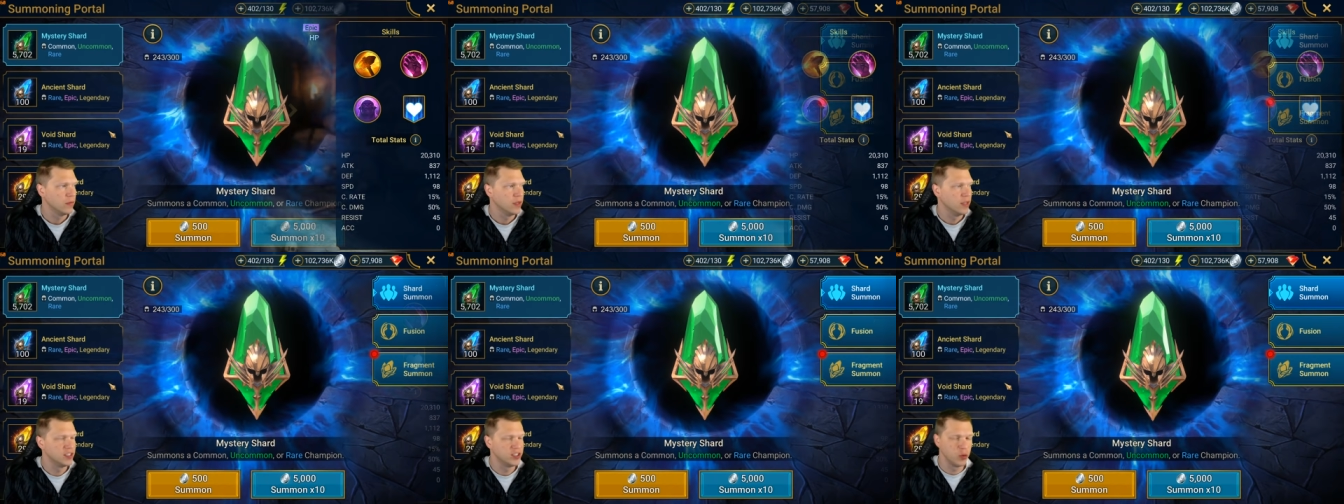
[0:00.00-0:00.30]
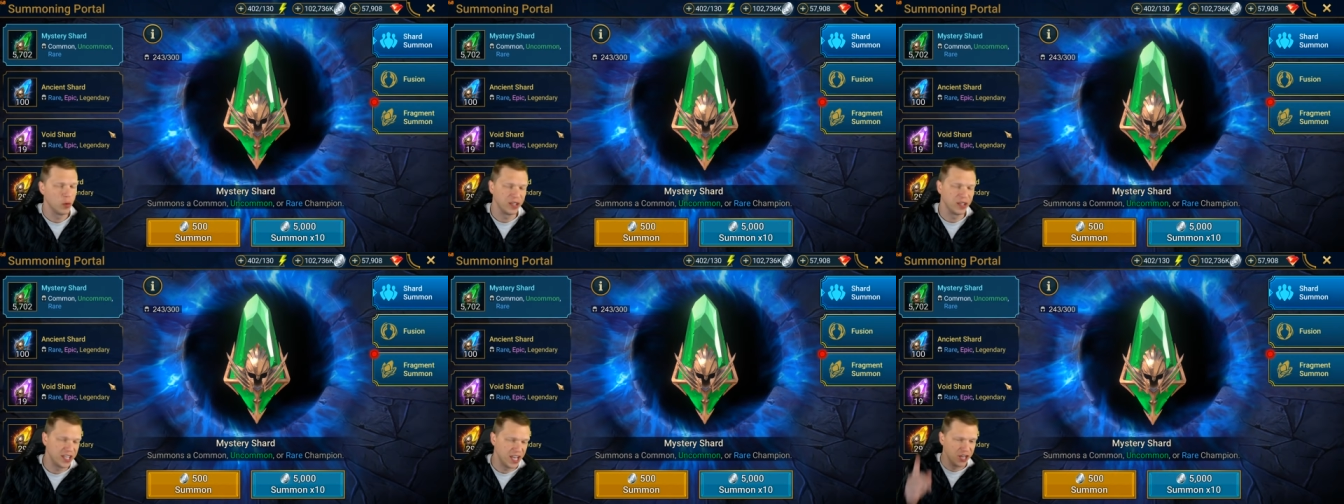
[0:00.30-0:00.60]

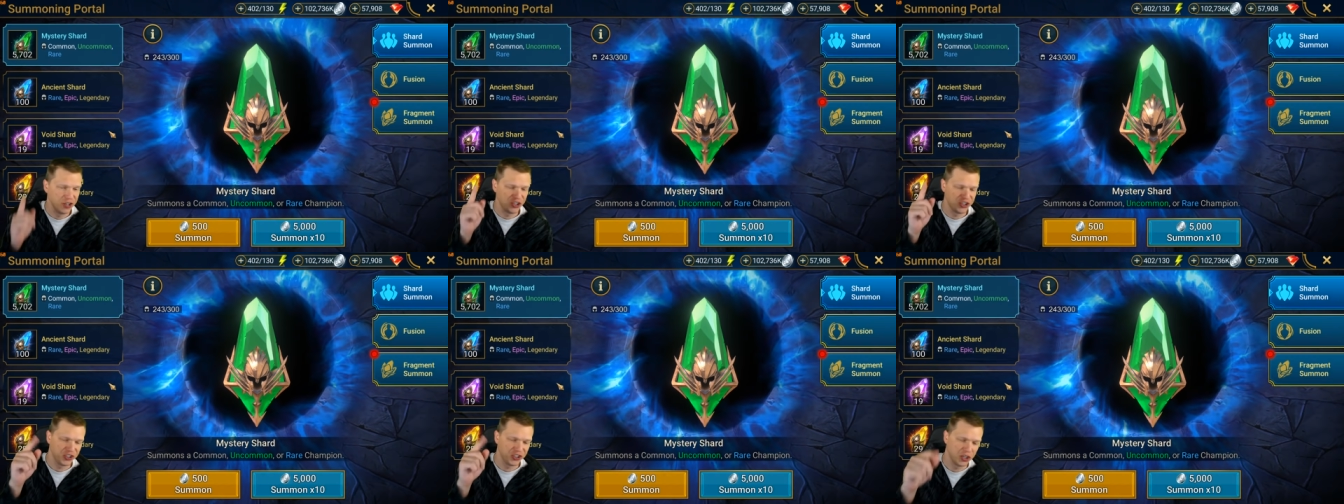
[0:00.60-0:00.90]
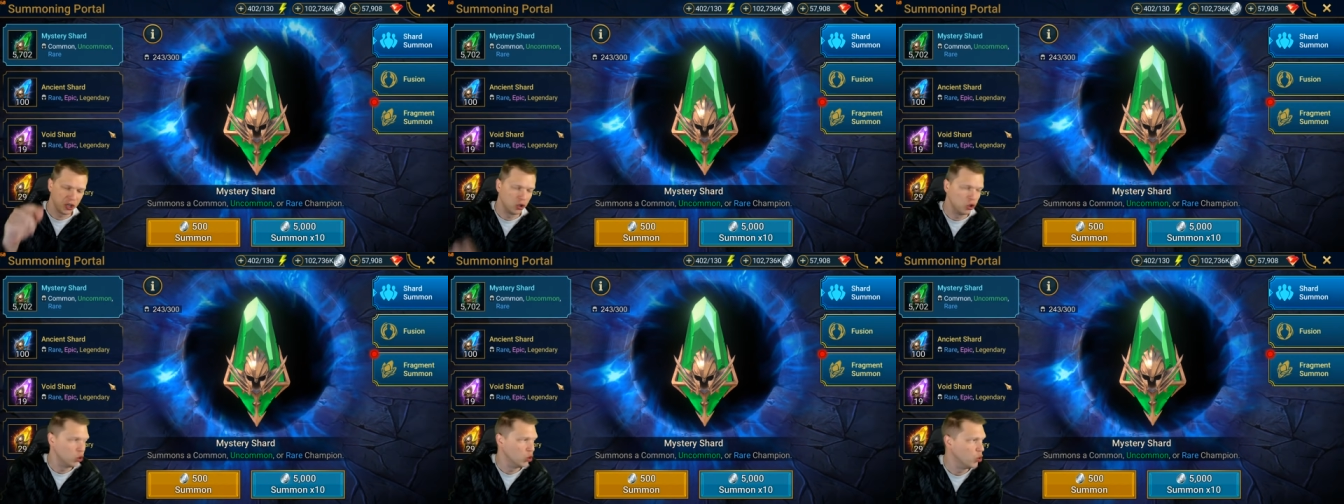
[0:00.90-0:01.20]
So again, just to
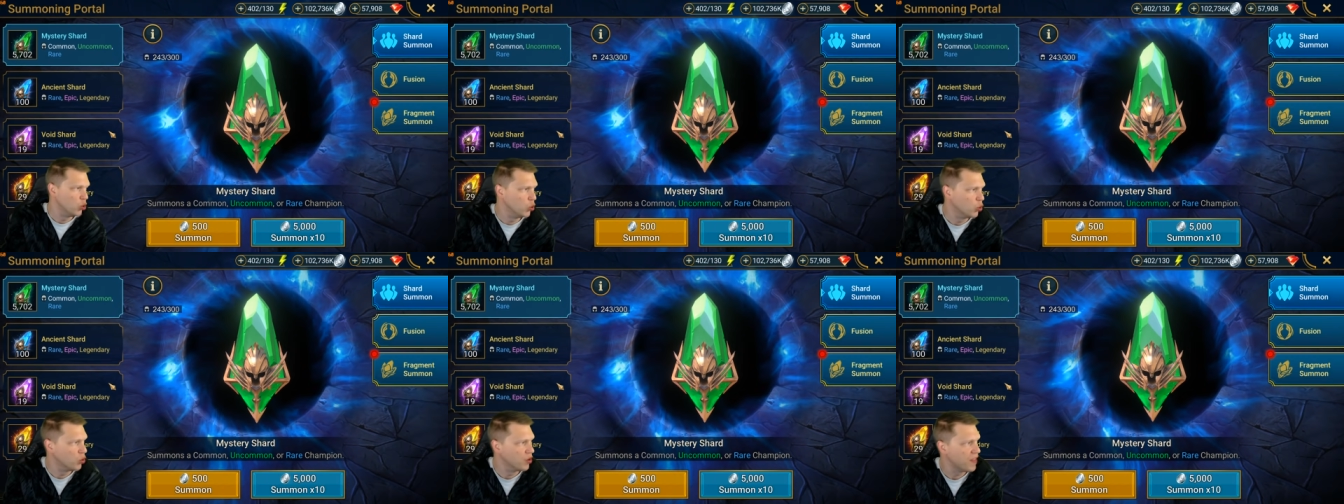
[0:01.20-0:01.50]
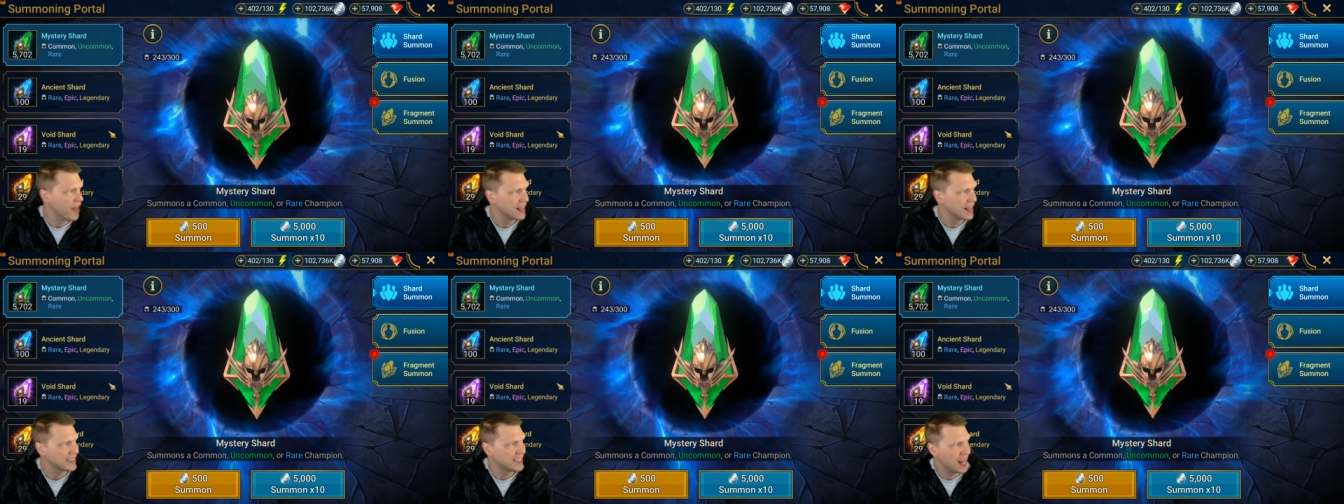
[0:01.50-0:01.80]
conclude,
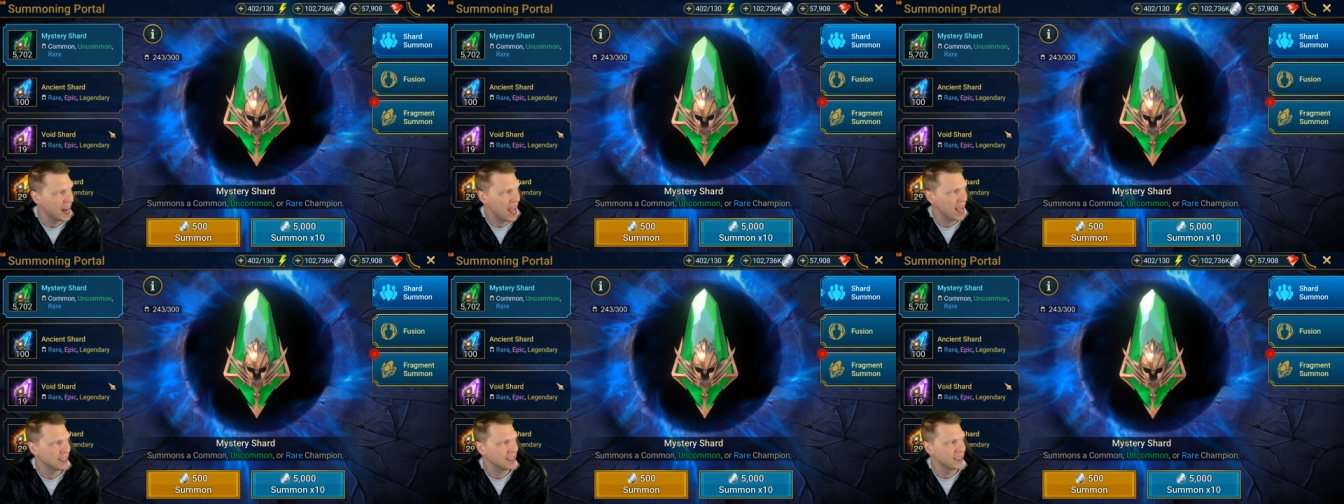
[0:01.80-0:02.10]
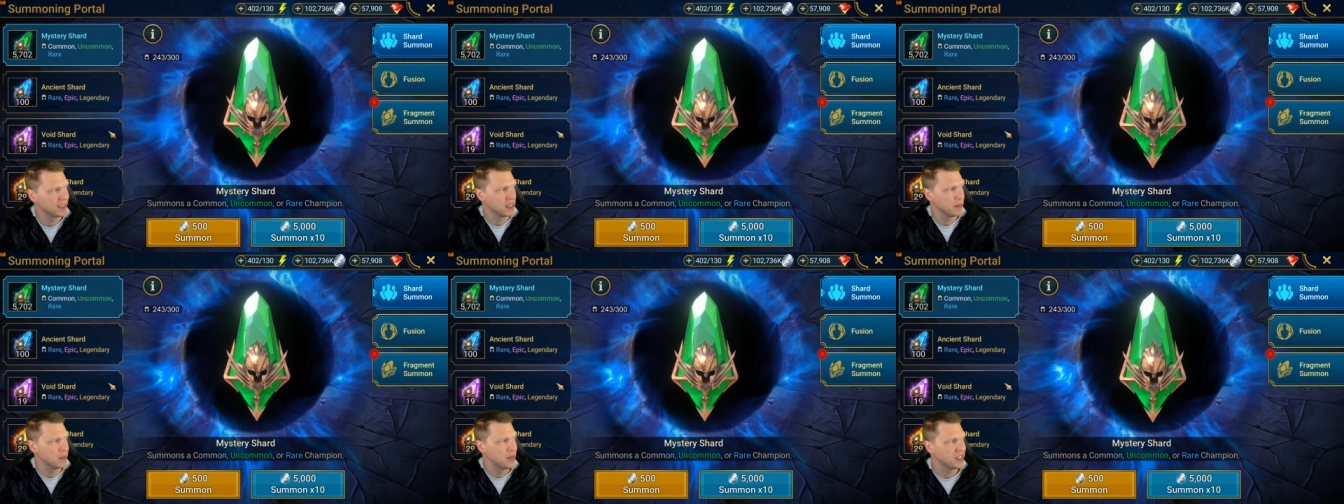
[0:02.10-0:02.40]
that 10x
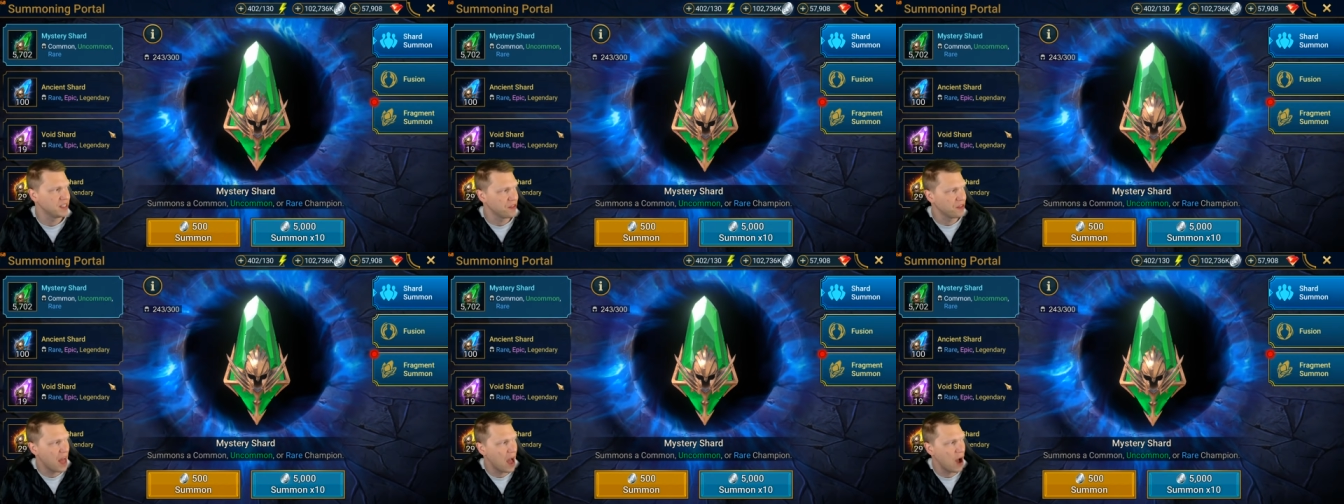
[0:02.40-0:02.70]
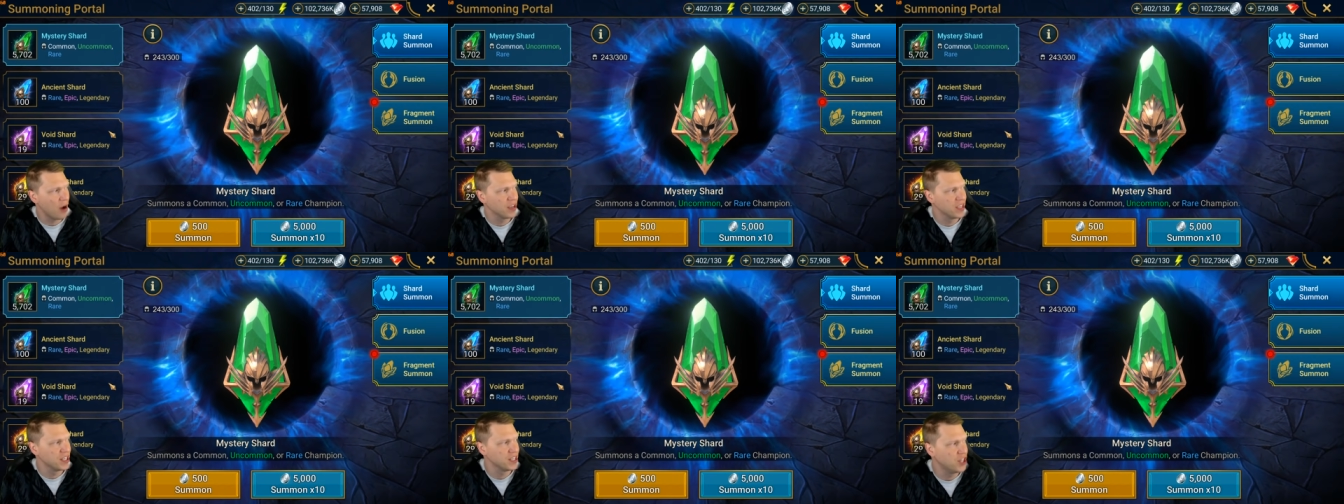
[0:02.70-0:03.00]
is going to be
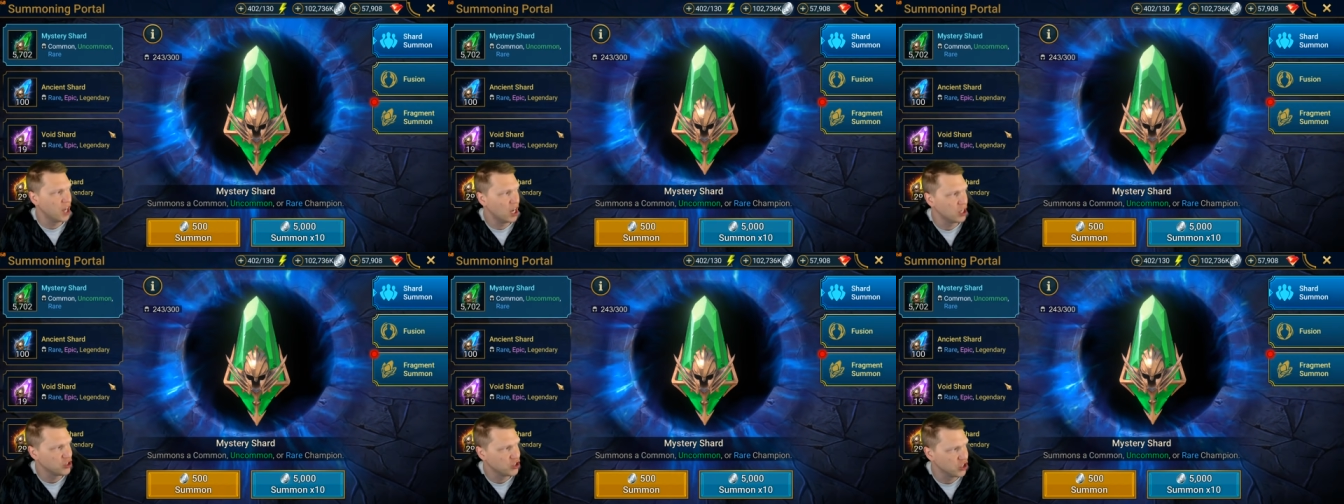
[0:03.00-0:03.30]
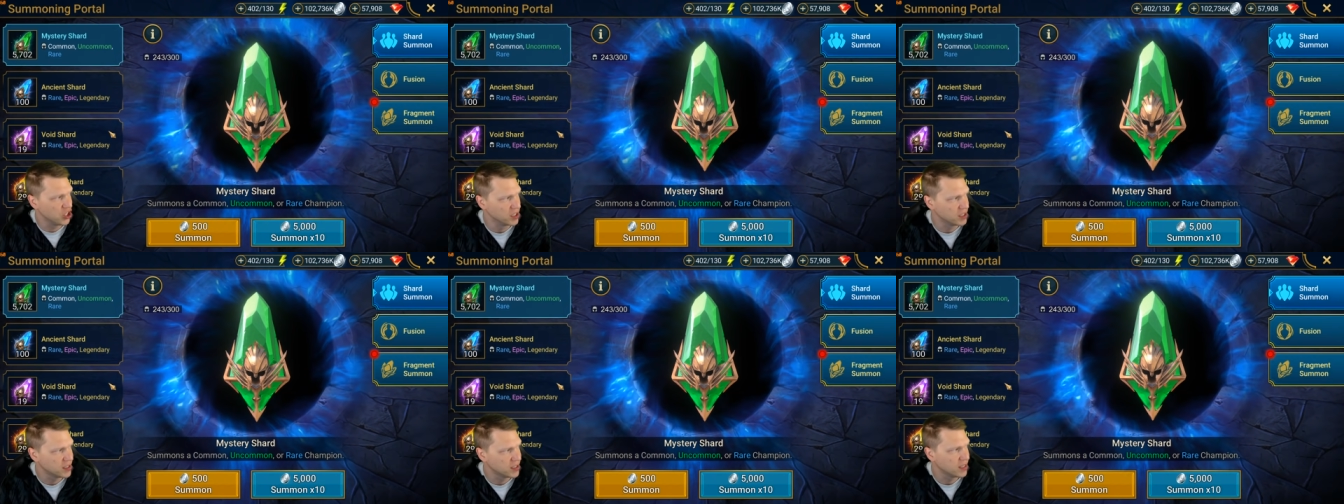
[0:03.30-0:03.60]
Sethalia,
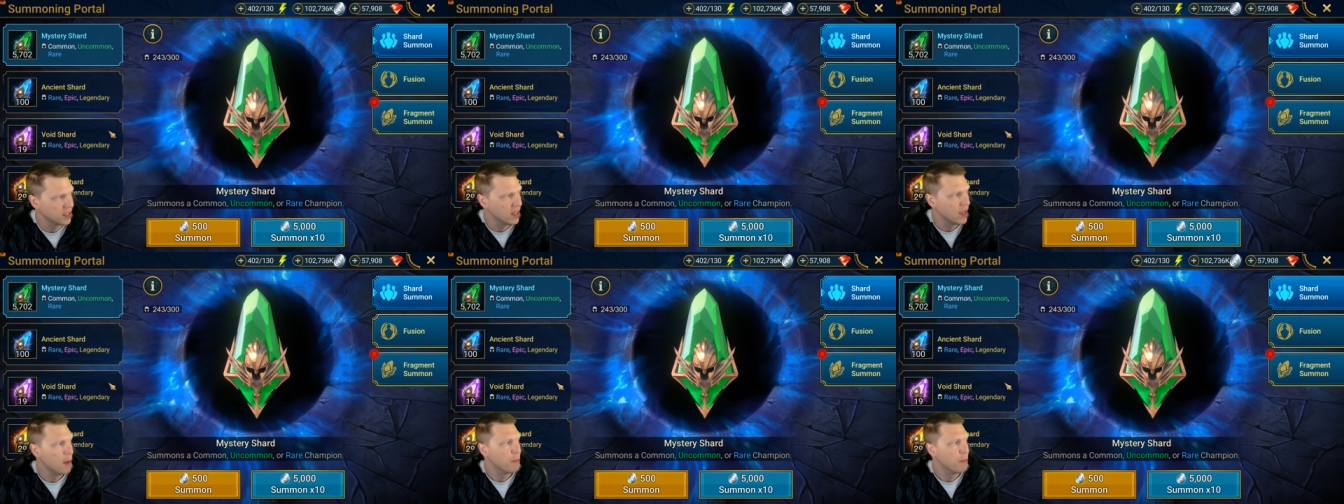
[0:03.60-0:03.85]
Duchess,